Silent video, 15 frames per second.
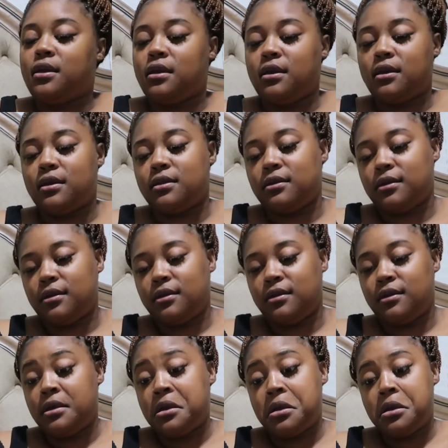and
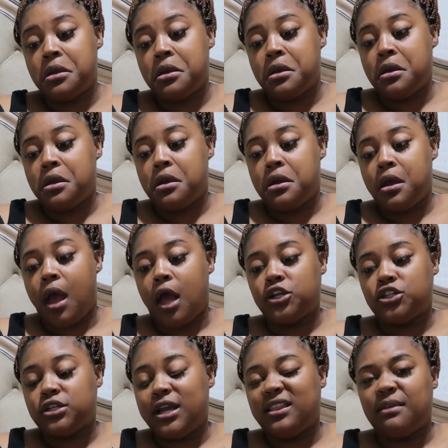I
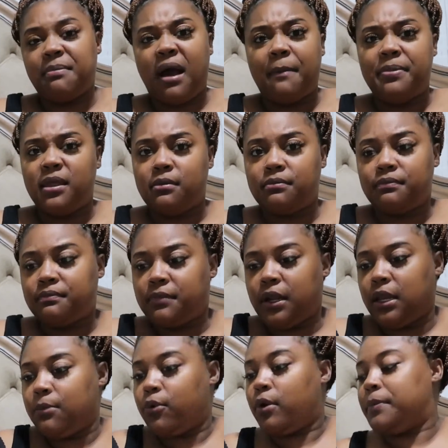shouldn't have to pop them
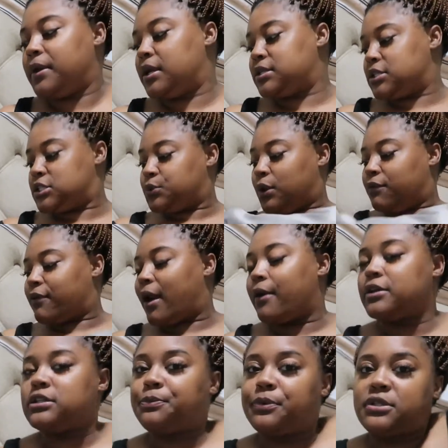anymore because it's 24 hours of